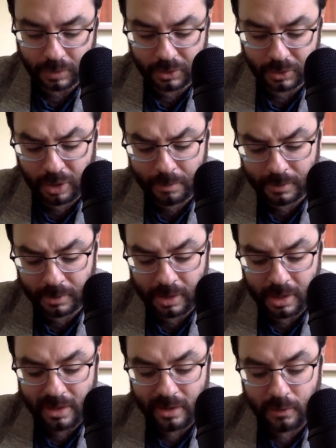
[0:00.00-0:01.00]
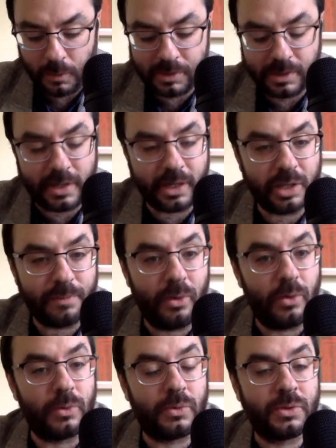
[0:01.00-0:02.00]
Trump was leading in the
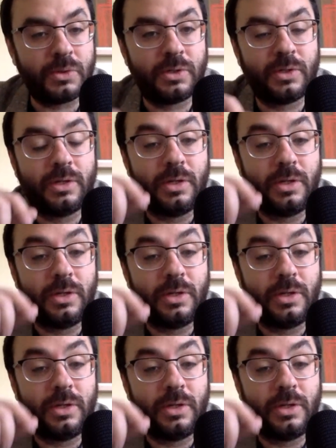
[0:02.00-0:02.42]
polls